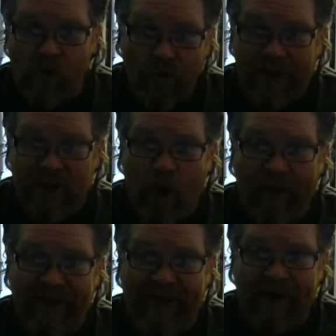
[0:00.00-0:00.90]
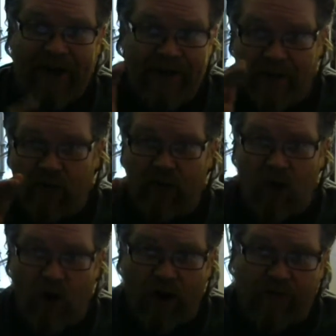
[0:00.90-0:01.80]
When this all went down, I did a little
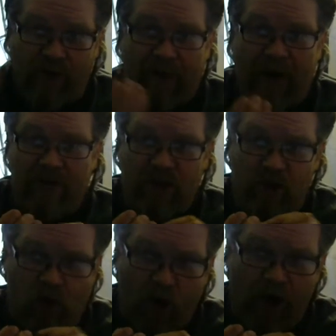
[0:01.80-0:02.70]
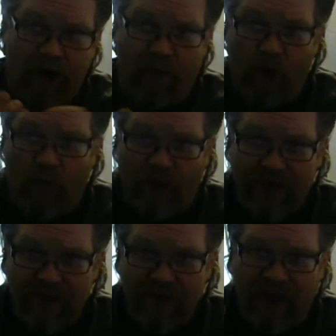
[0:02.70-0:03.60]
card flip. I was just drawing a little
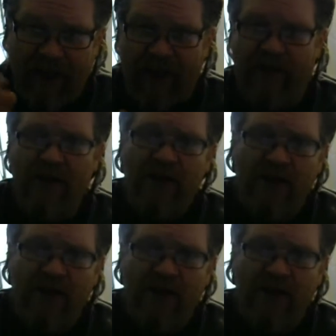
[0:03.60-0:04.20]
Princess Leia